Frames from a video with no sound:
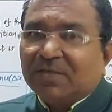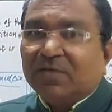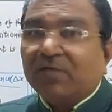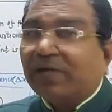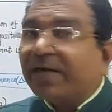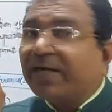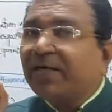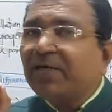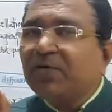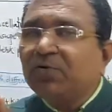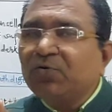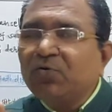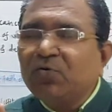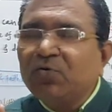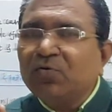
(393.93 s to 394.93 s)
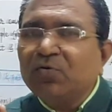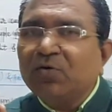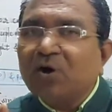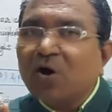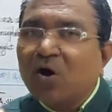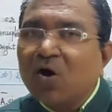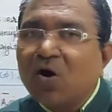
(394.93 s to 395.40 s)
When two
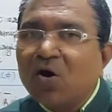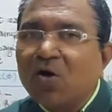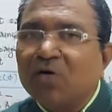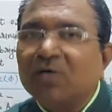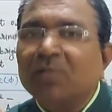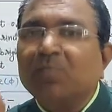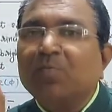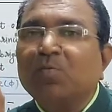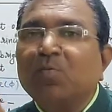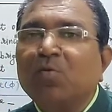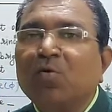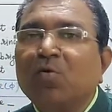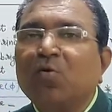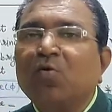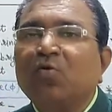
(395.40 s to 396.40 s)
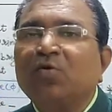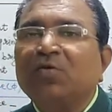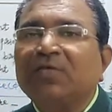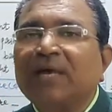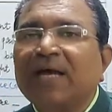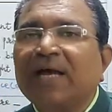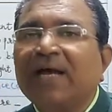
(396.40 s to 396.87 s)
or more
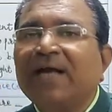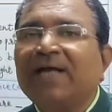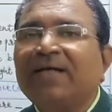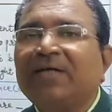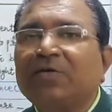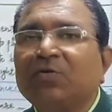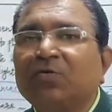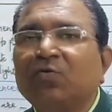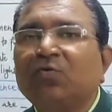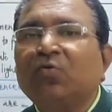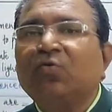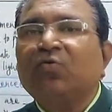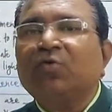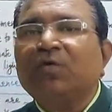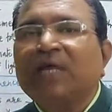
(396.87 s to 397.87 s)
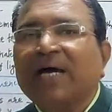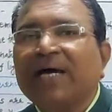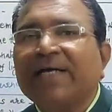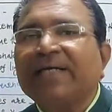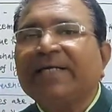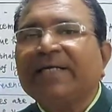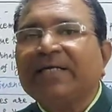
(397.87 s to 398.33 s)
than two
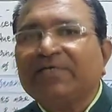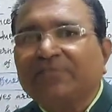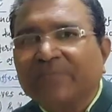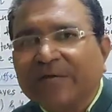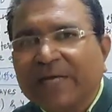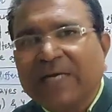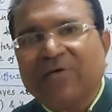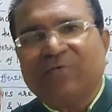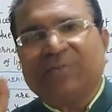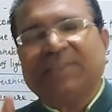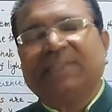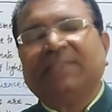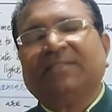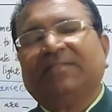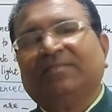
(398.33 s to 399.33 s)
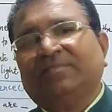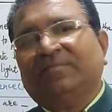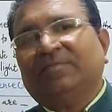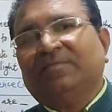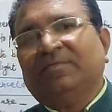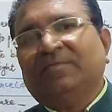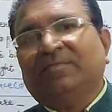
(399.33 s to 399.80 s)
light waves
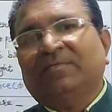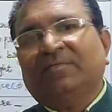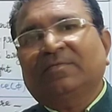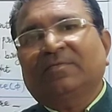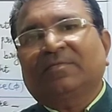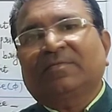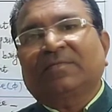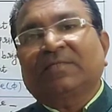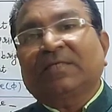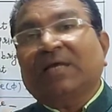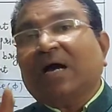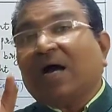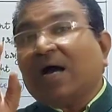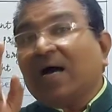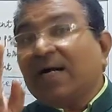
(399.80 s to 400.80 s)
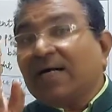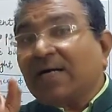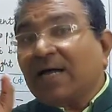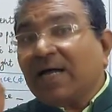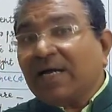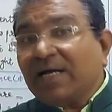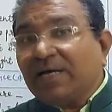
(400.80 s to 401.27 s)

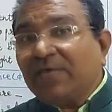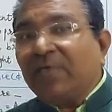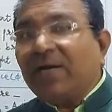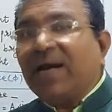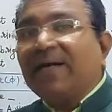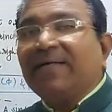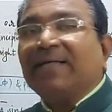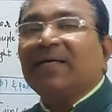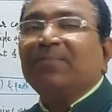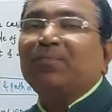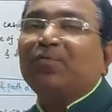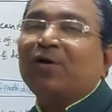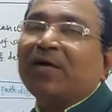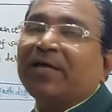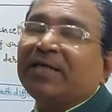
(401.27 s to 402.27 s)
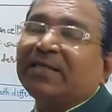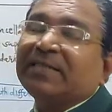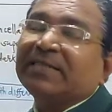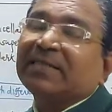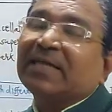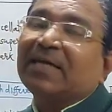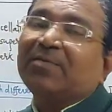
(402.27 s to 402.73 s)
arrive at a point
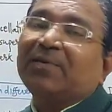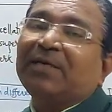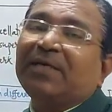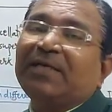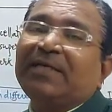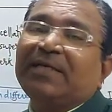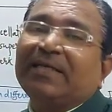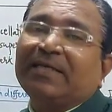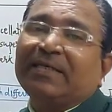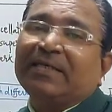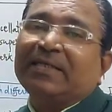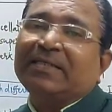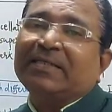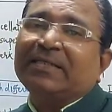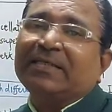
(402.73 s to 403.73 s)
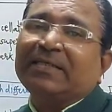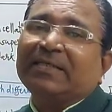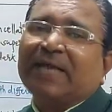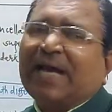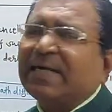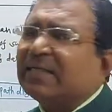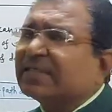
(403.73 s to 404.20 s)
simultaneously
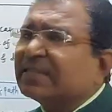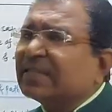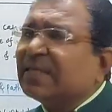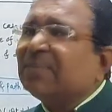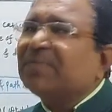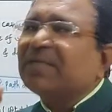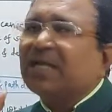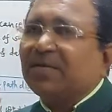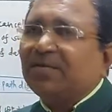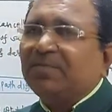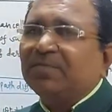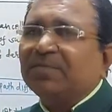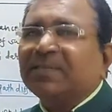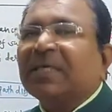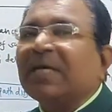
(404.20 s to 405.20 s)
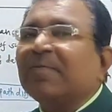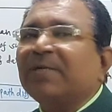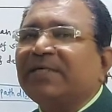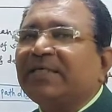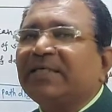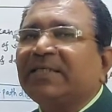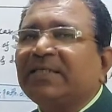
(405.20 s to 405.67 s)
at the same time,
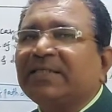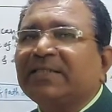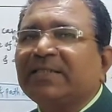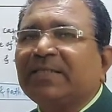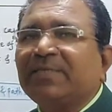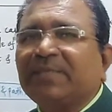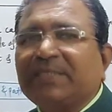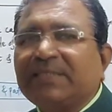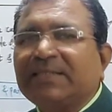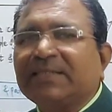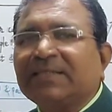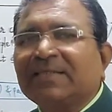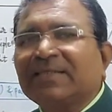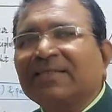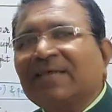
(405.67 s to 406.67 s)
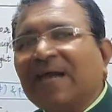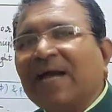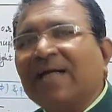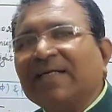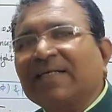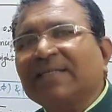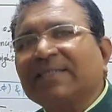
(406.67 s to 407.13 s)
simultaneously means
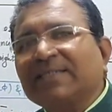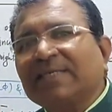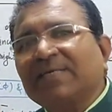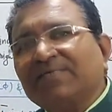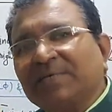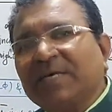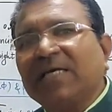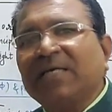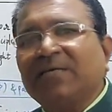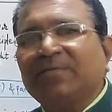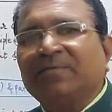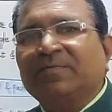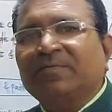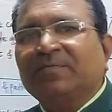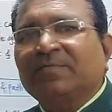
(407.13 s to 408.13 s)
at a same time,